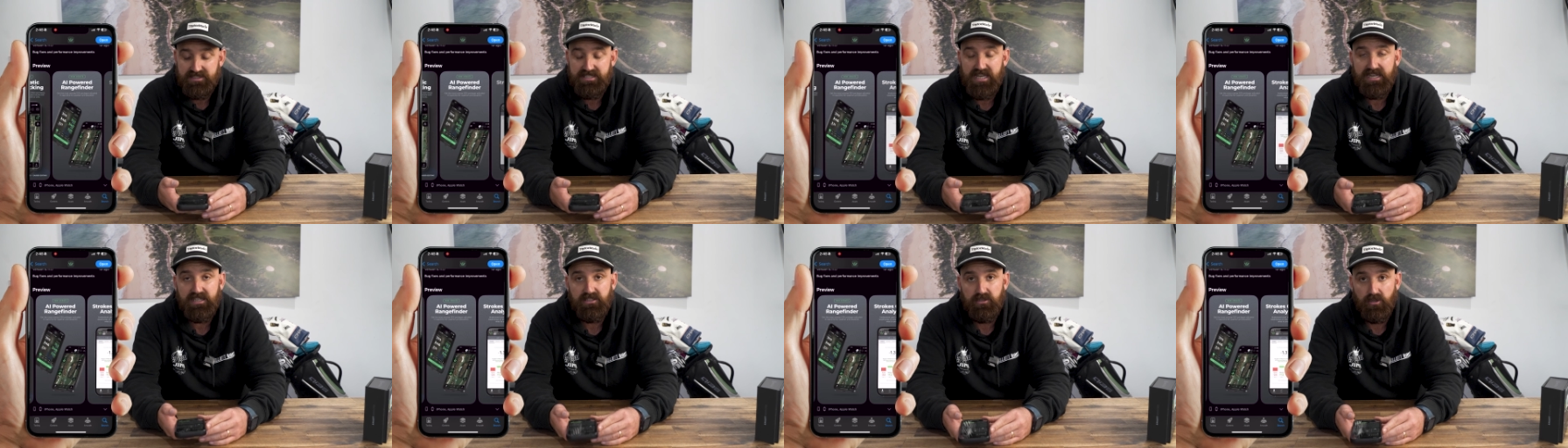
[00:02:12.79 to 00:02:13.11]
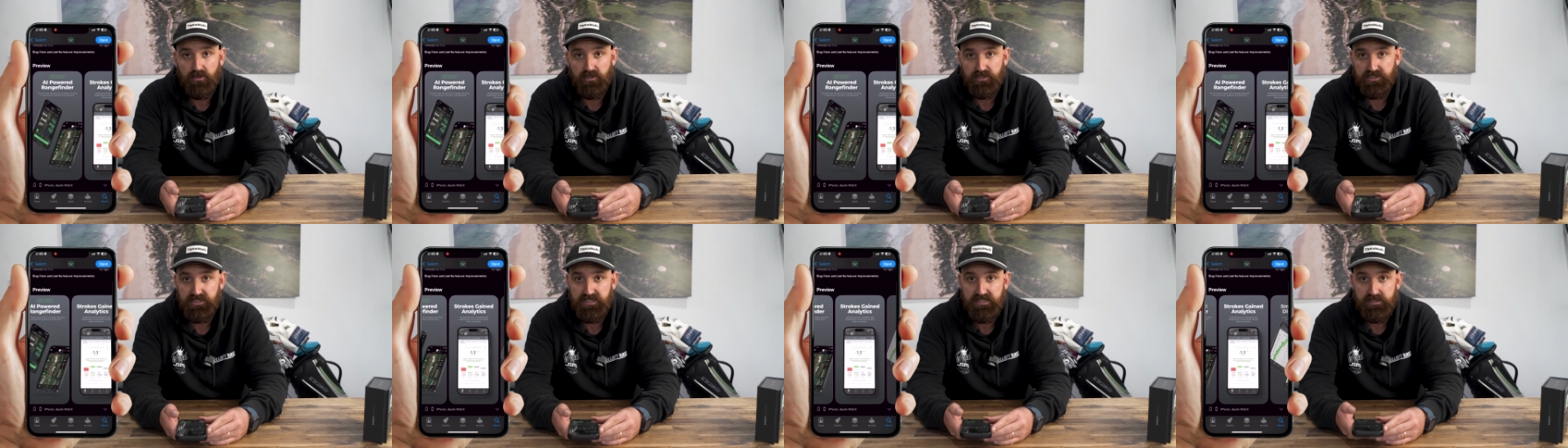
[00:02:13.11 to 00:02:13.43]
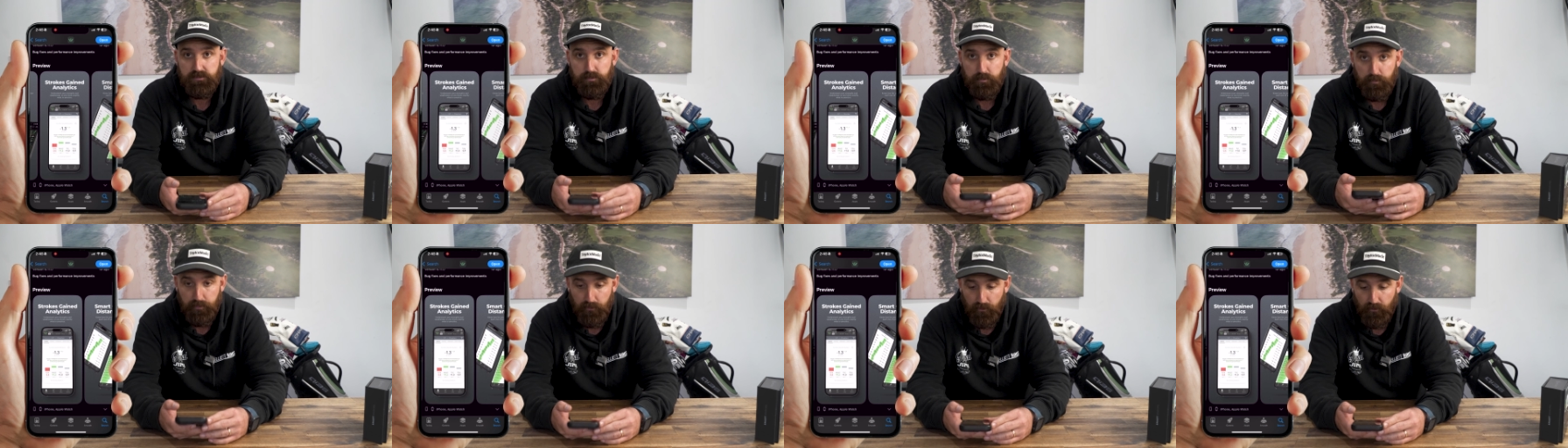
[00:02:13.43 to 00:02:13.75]
technology is
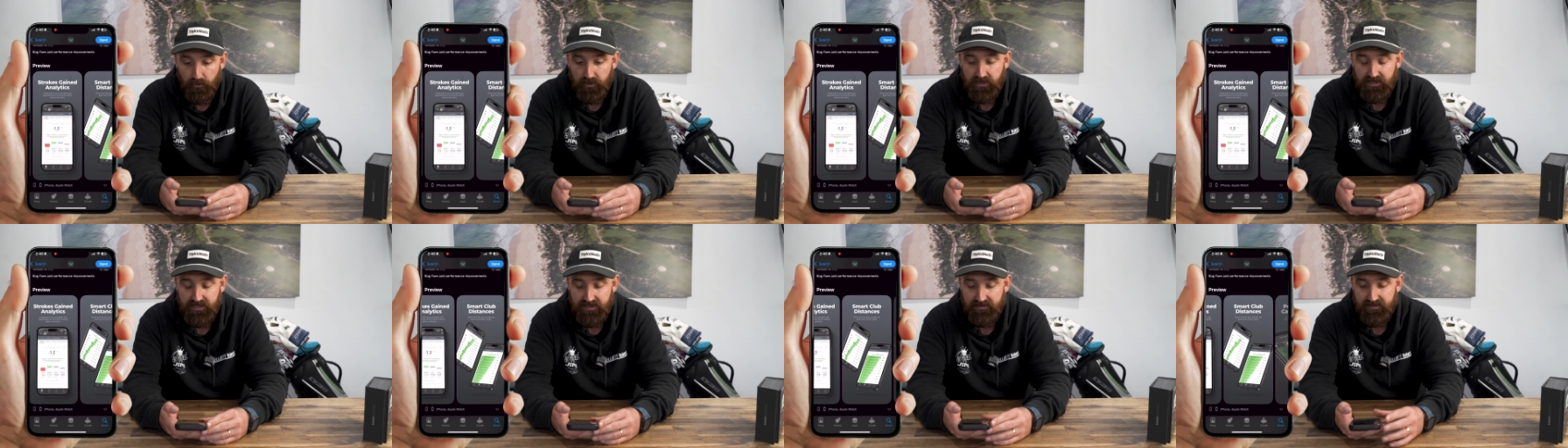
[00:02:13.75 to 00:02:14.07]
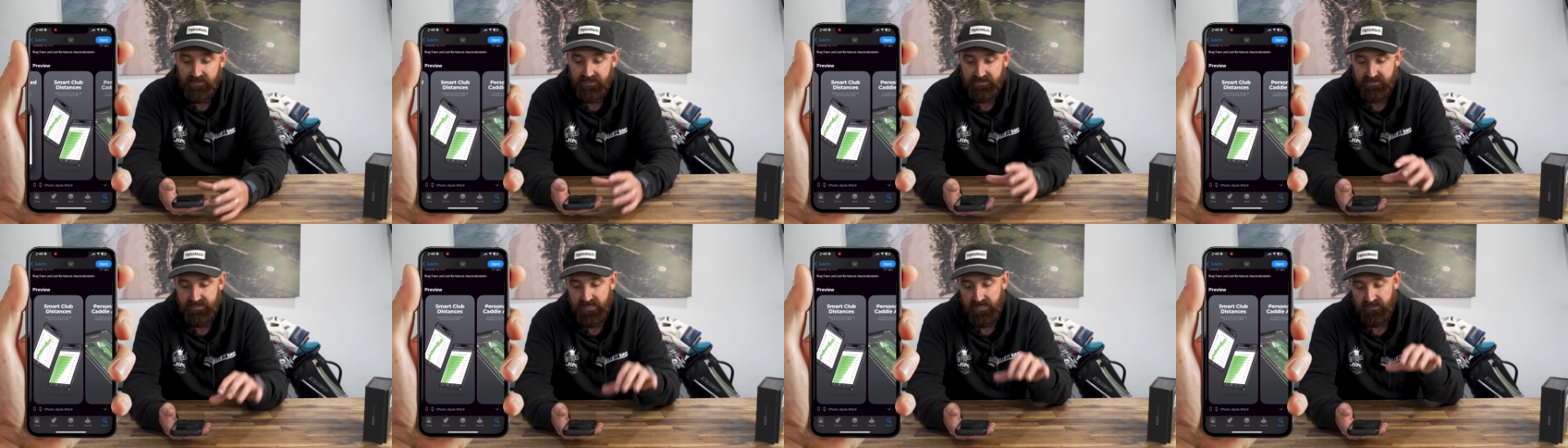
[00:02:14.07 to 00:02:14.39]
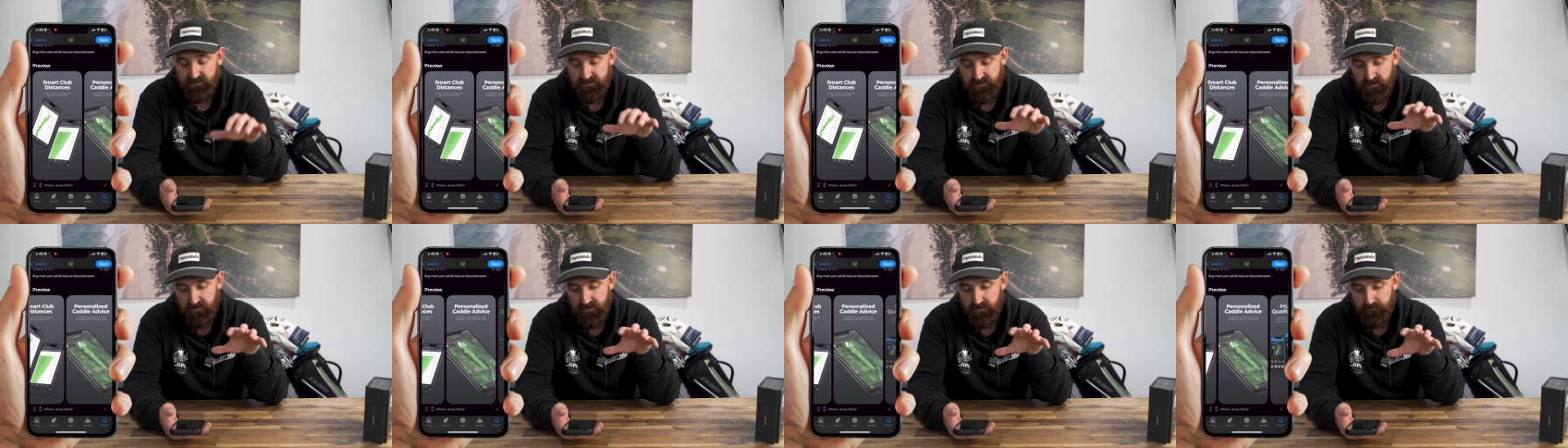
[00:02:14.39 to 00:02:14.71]
brilliant in these now.
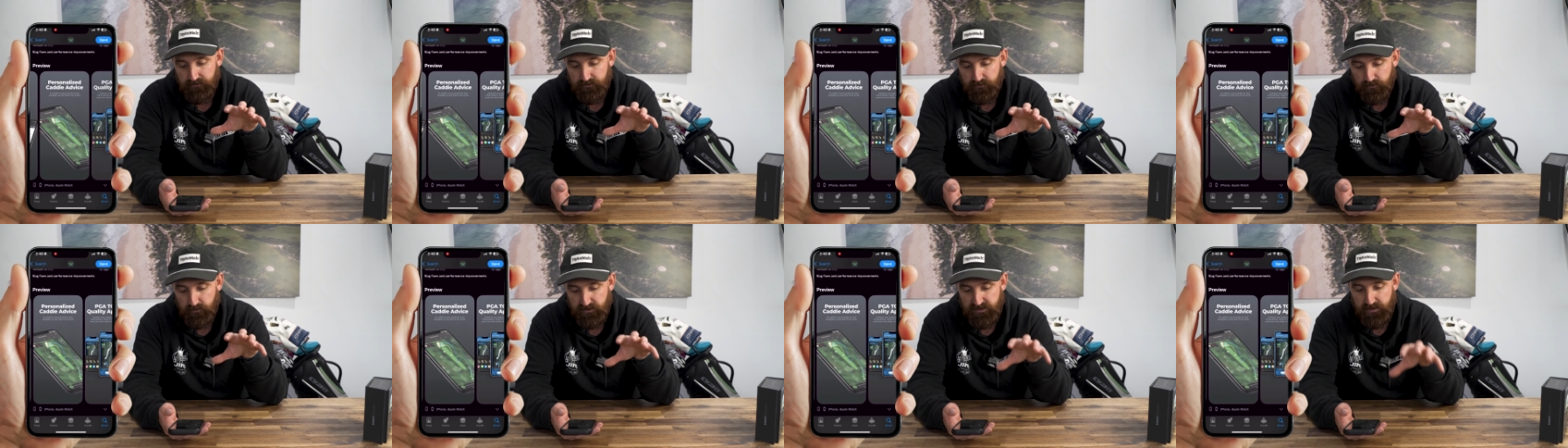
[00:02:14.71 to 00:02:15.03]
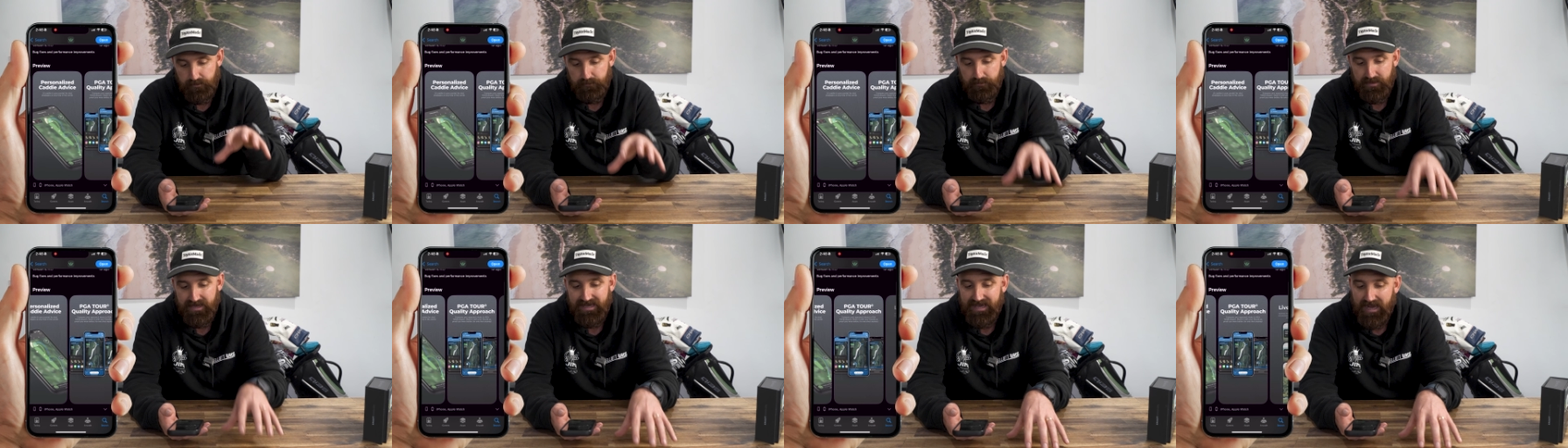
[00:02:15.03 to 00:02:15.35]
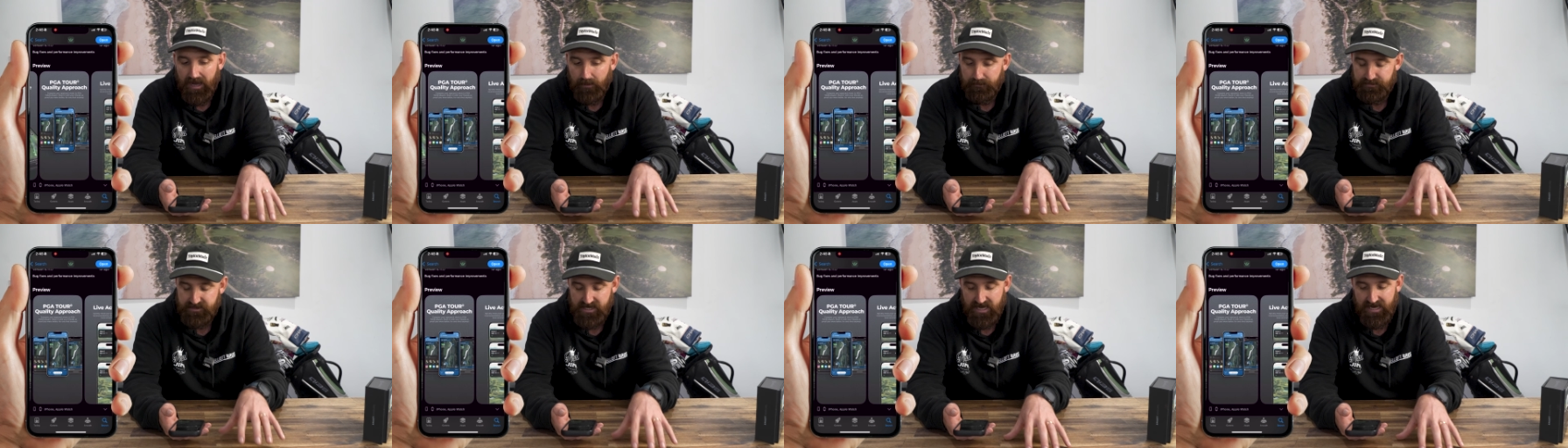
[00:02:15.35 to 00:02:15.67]
So there was a big
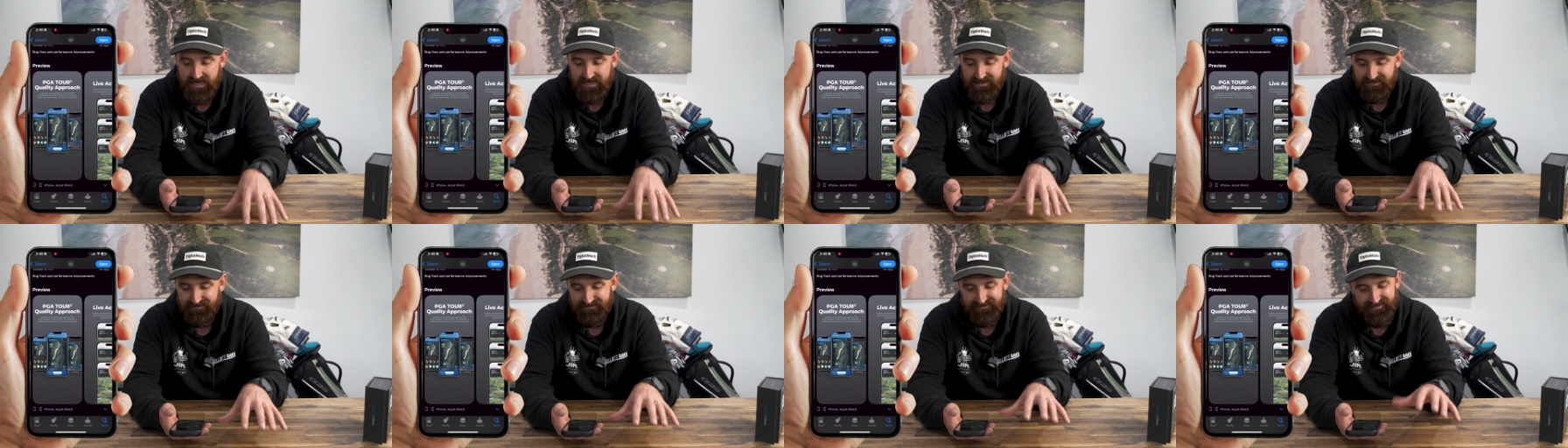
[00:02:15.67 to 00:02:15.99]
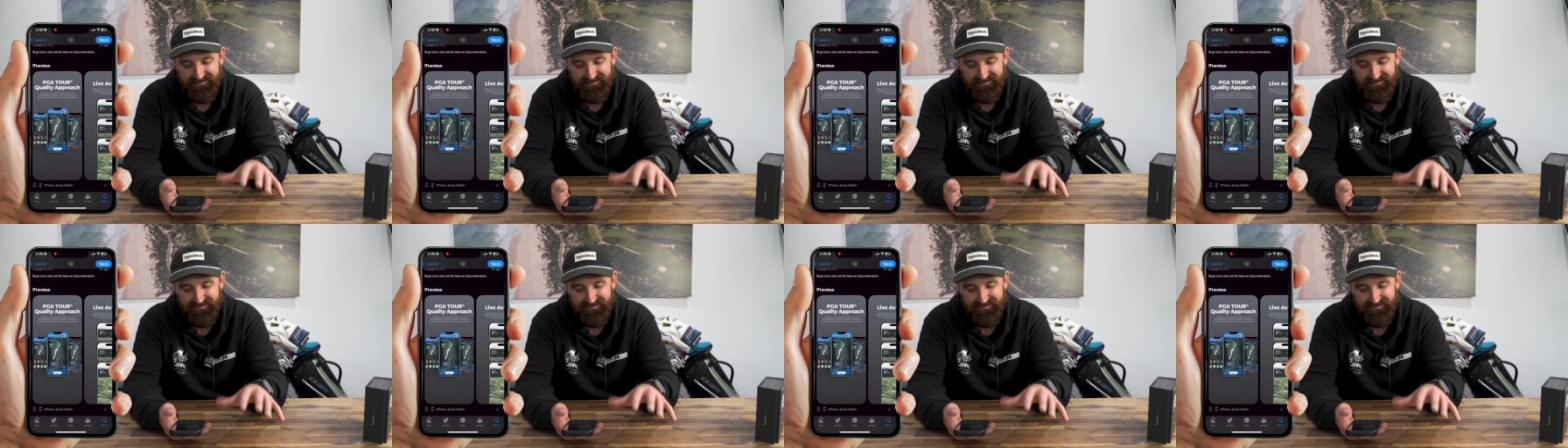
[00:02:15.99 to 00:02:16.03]
update